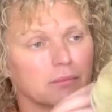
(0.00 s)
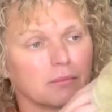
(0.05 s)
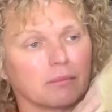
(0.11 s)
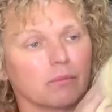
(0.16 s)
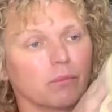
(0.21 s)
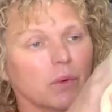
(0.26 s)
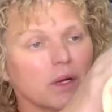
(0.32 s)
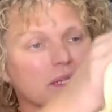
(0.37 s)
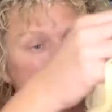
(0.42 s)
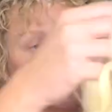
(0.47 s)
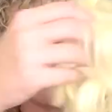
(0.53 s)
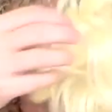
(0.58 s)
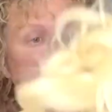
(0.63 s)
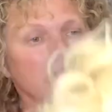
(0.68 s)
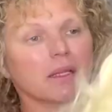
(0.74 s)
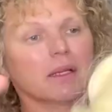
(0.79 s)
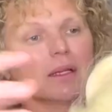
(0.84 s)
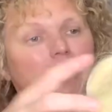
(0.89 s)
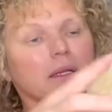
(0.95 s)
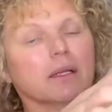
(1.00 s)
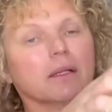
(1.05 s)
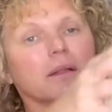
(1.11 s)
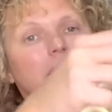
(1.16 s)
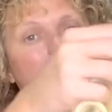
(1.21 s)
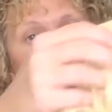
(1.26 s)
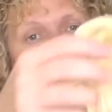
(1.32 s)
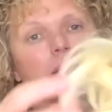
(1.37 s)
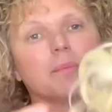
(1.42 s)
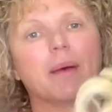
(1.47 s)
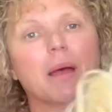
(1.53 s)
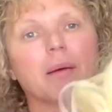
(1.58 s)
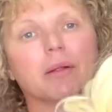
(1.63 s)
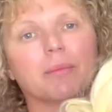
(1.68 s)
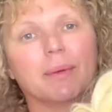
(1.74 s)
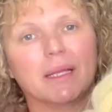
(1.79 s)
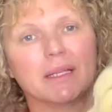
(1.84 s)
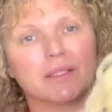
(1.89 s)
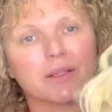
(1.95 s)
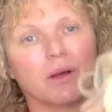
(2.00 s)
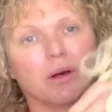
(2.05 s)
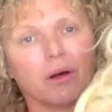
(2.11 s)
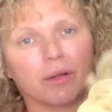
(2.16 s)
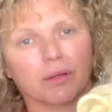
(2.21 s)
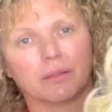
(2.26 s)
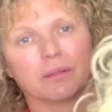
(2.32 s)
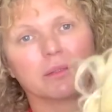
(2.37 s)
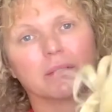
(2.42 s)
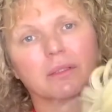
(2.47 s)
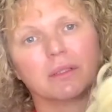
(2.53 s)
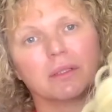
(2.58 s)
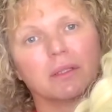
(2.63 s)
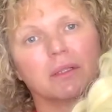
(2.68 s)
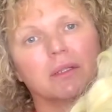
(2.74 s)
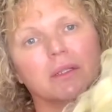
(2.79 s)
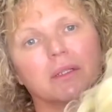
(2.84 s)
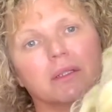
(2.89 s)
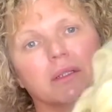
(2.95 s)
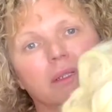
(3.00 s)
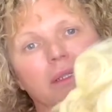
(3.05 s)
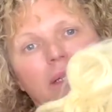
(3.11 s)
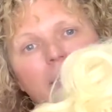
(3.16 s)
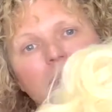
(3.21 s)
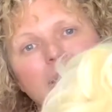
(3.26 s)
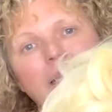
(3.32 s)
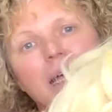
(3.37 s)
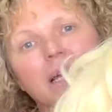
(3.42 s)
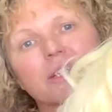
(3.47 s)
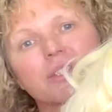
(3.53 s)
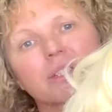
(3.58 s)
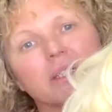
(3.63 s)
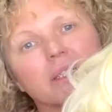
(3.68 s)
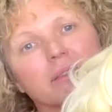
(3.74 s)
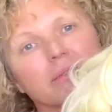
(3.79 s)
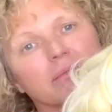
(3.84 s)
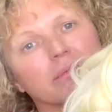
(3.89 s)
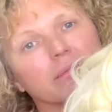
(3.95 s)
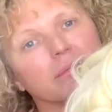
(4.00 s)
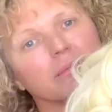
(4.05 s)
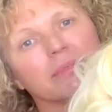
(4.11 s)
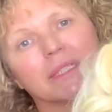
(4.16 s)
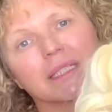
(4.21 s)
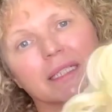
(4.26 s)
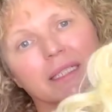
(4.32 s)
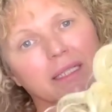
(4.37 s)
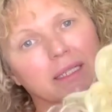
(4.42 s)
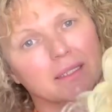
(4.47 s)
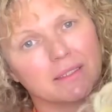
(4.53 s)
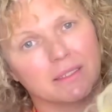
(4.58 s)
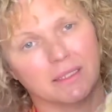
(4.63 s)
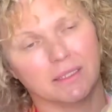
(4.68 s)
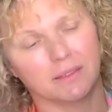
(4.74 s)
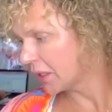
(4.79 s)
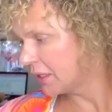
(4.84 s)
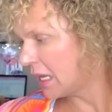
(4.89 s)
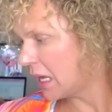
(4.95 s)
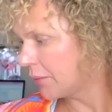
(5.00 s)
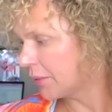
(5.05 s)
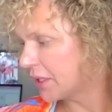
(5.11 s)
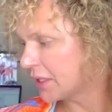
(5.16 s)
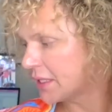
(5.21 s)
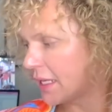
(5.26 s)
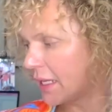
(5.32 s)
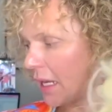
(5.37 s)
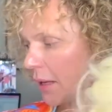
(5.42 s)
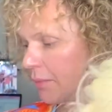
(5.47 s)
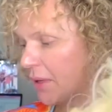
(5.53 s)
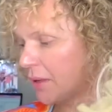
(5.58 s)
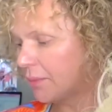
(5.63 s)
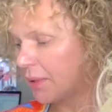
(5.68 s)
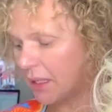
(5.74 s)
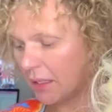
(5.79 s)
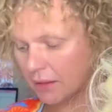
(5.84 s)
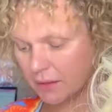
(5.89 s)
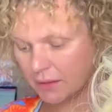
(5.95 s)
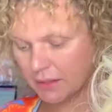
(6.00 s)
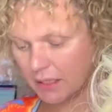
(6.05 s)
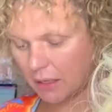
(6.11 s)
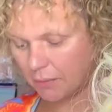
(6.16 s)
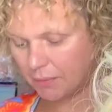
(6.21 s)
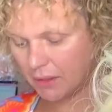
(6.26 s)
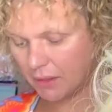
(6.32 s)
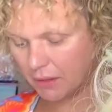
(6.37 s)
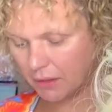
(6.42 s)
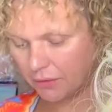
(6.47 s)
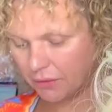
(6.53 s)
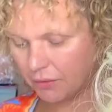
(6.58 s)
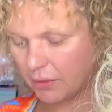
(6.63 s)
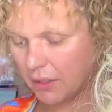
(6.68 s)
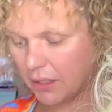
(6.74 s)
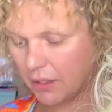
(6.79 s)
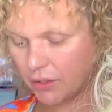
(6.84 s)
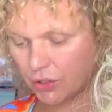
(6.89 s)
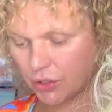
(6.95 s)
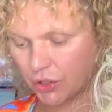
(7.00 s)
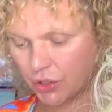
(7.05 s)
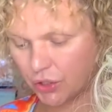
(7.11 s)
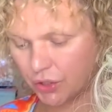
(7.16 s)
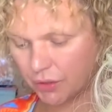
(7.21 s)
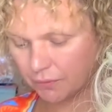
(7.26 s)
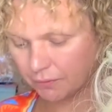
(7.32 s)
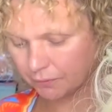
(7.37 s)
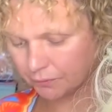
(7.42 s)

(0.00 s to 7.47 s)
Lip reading: Once we get the panel piece on, it's actually really easy. Now we're going to take our big pins, our big 3-inch,